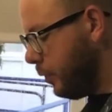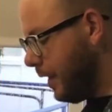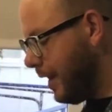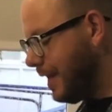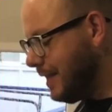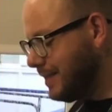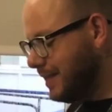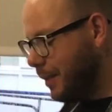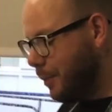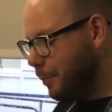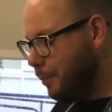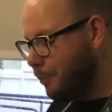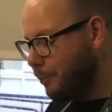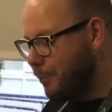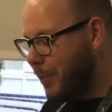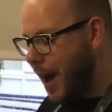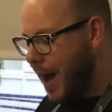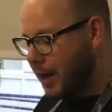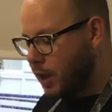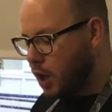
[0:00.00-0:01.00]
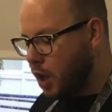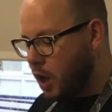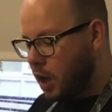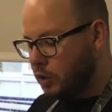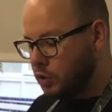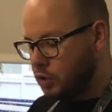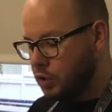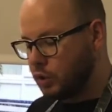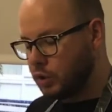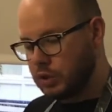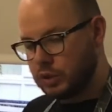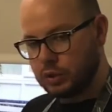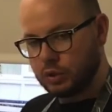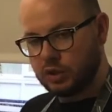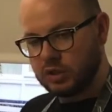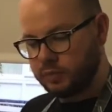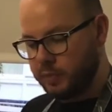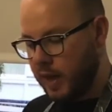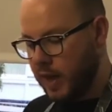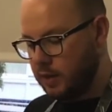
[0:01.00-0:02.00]
Place it back on your
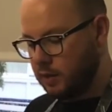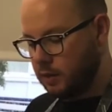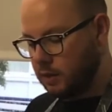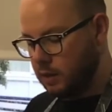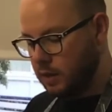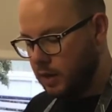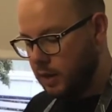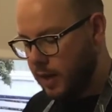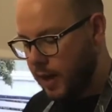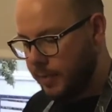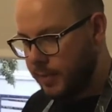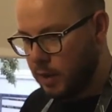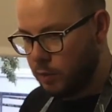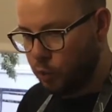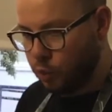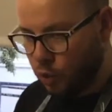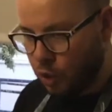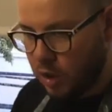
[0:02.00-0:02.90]
saucepan, and then